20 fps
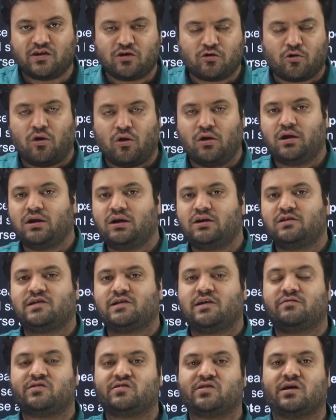continents
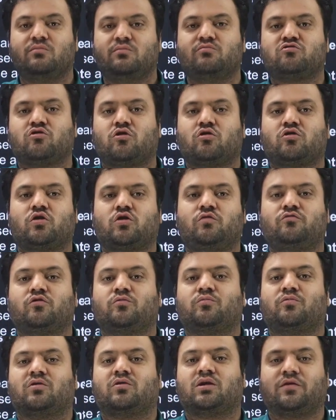have some sort of
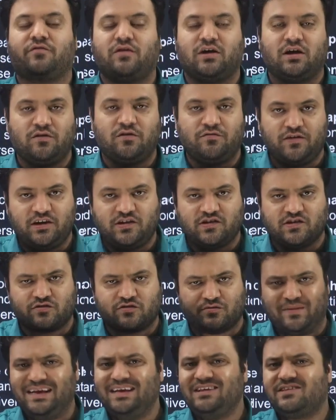topographical features,
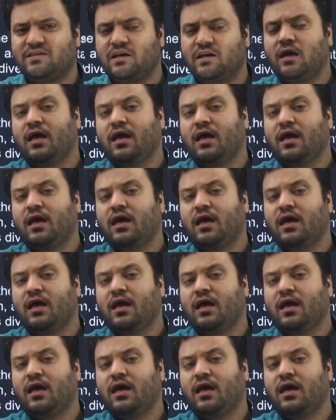means